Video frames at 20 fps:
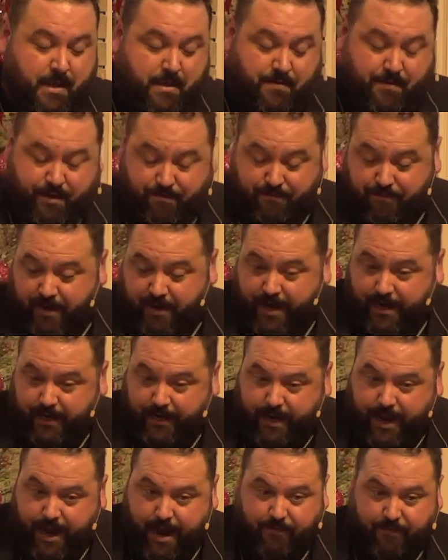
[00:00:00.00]
Then
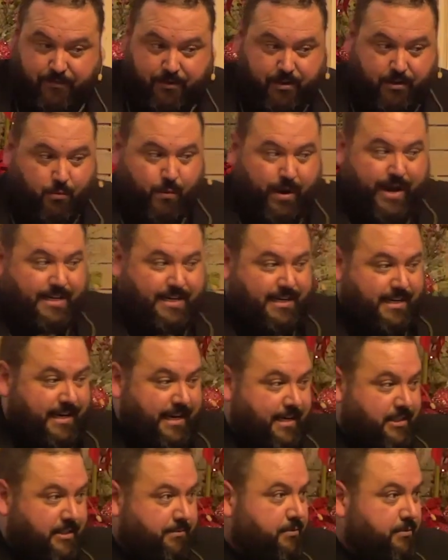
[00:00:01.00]
finally, after the wait in
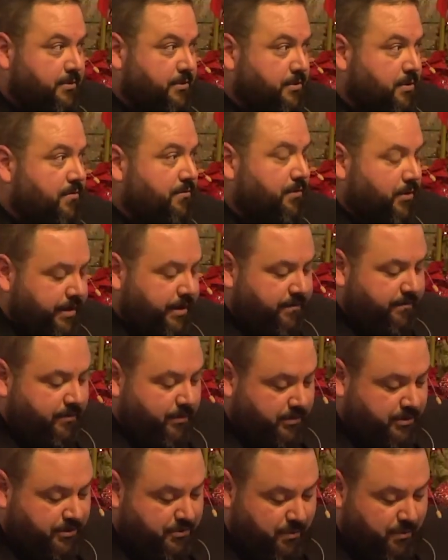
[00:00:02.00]
Egypt was over, in
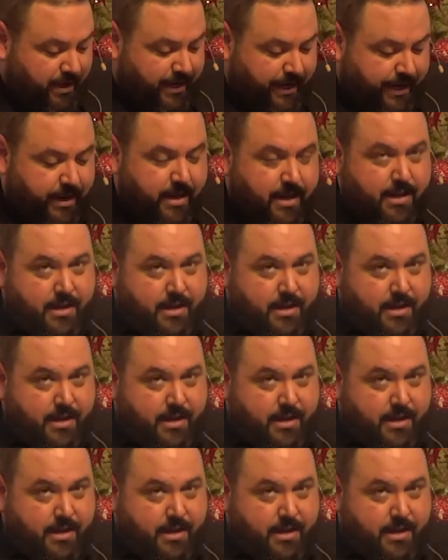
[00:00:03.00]
verse 20,